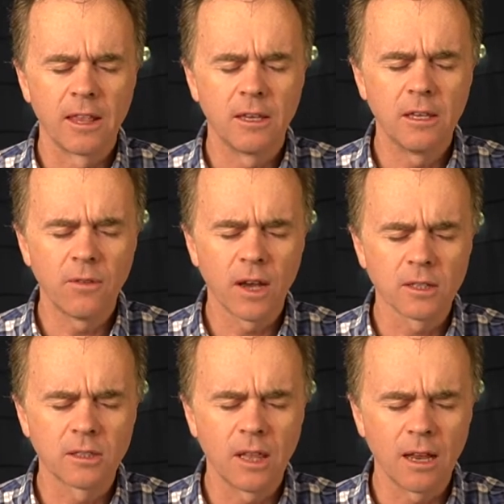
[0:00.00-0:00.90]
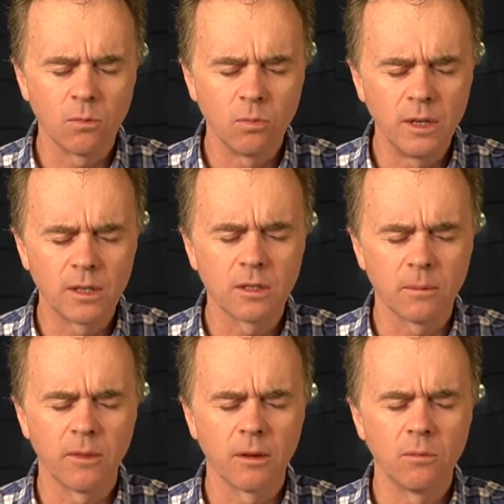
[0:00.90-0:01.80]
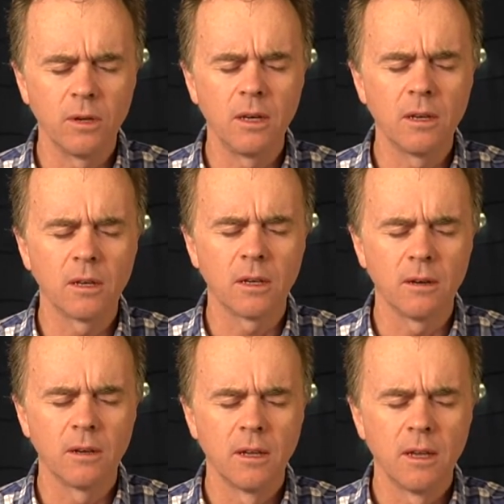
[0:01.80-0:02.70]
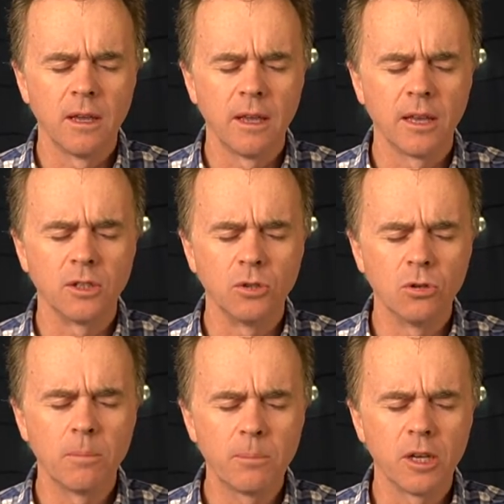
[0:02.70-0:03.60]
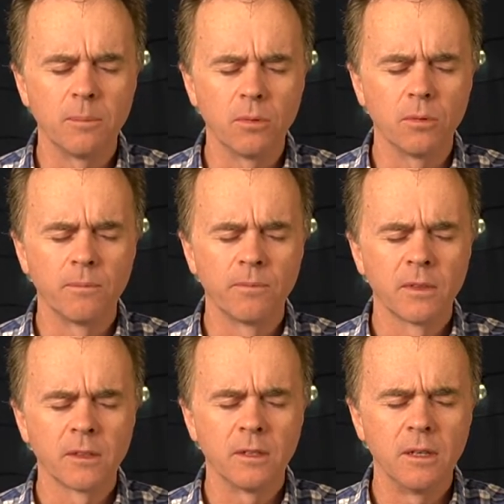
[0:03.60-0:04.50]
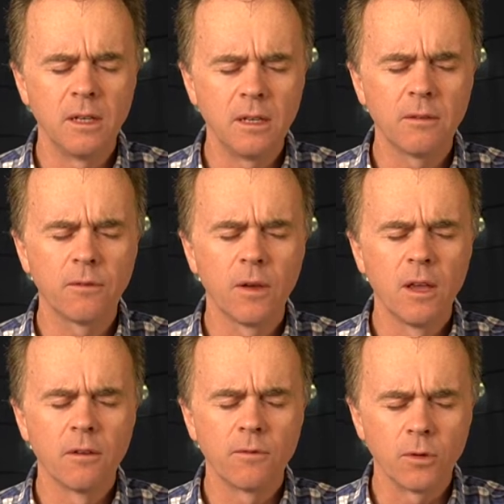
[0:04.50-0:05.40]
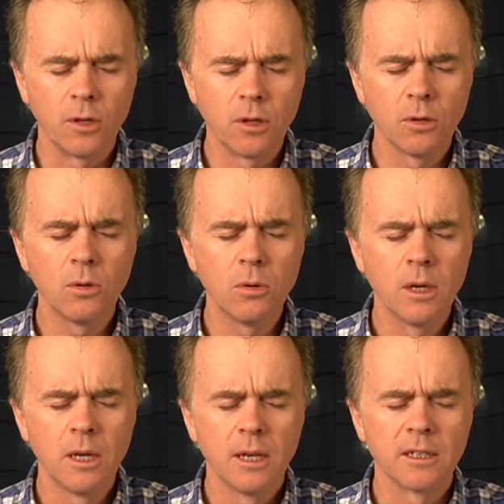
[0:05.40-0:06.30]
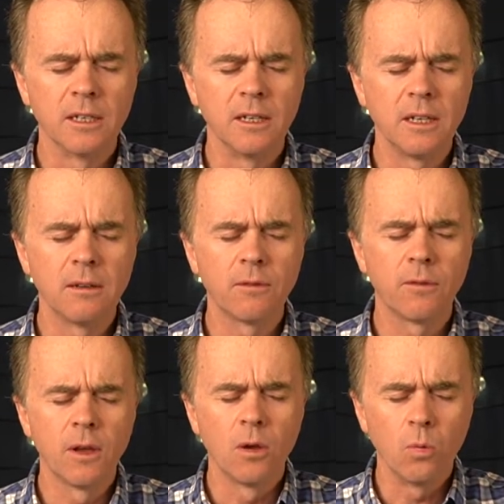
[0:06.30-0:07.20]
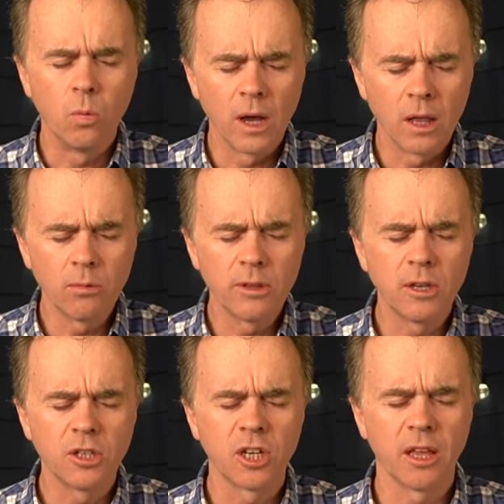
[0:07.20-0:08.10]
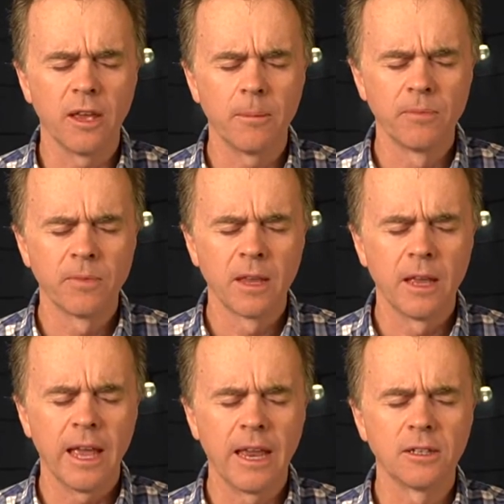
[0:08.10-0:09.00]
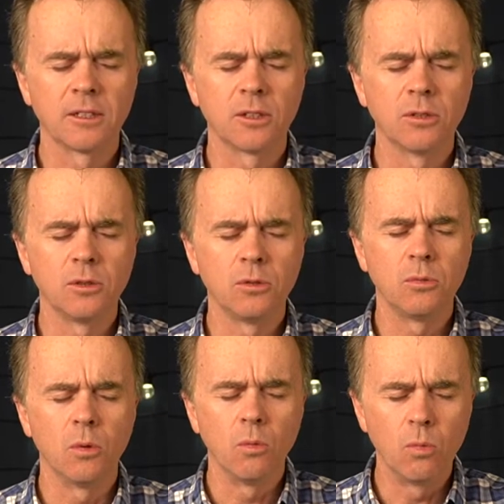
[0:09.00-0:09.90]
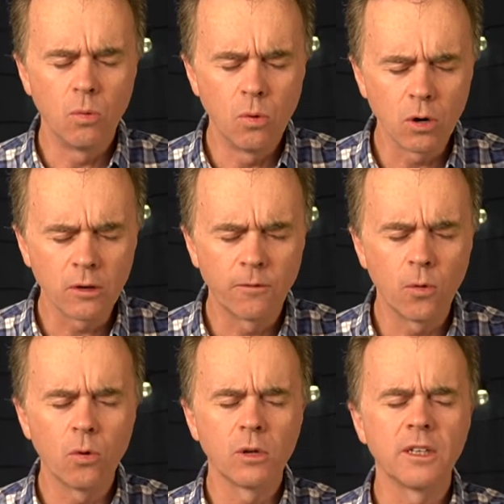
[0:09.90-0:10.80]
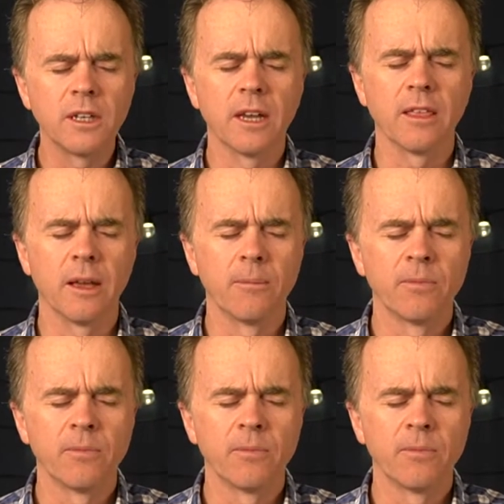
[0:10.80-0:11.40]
give us that wisdom that we need as Your people to live for You, to live well with each other, and to walk forward together